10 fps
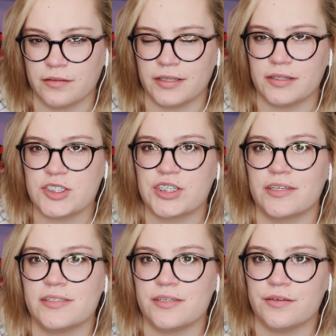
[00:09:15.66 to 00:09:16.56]
I don't think they should
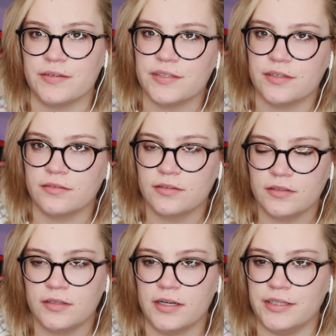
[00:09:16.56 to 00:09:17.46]
continue it, though,
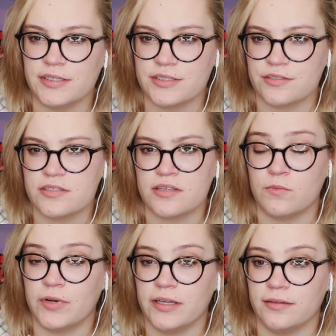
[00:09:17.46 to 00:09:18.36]
unless there's
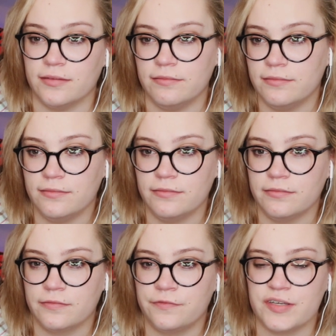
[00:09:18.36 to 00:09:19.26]
some way to
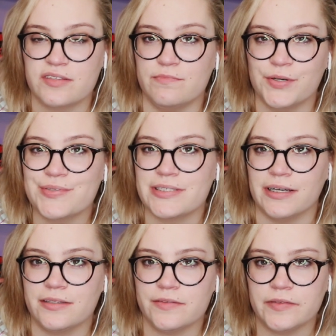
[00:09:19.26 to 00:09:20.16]
fix both
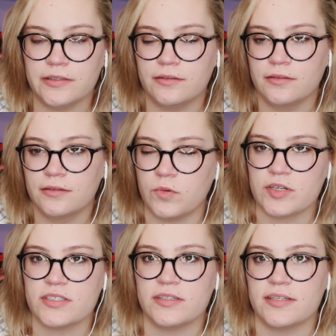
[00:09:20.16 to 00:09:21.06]
sides of it. The
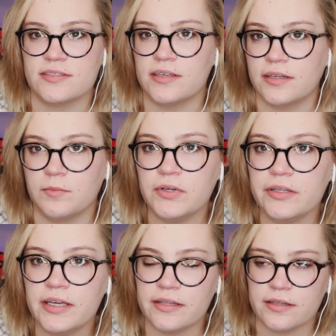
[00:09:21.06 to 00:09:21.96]
person that's, like, a
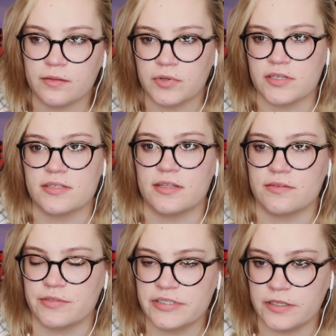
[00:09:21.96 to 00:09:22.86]
bully and then the person
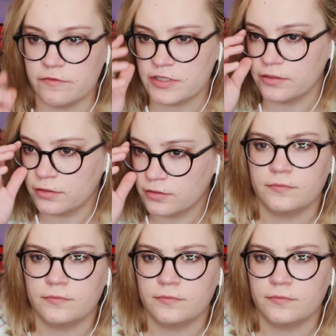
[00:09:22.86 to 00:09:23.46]
that receives it.